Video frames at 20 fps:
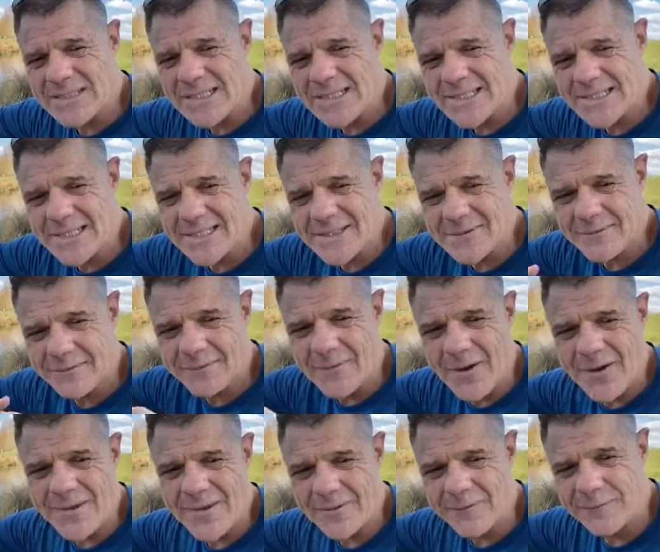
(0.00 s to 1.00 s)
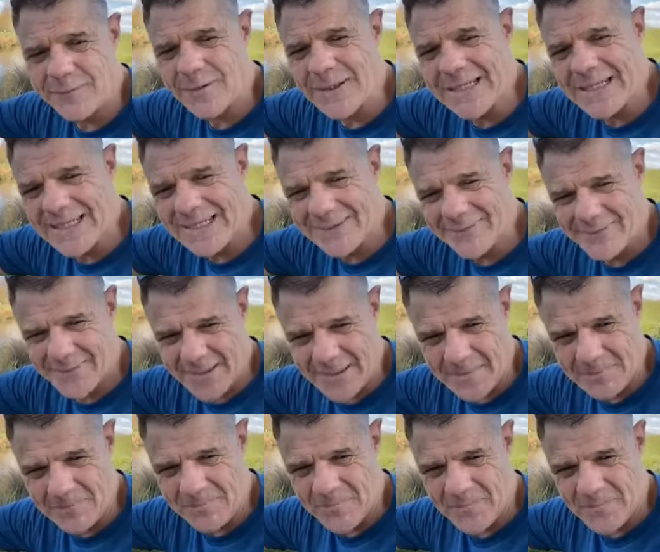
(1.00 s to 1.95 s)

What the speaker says: He says, Father, forgive them,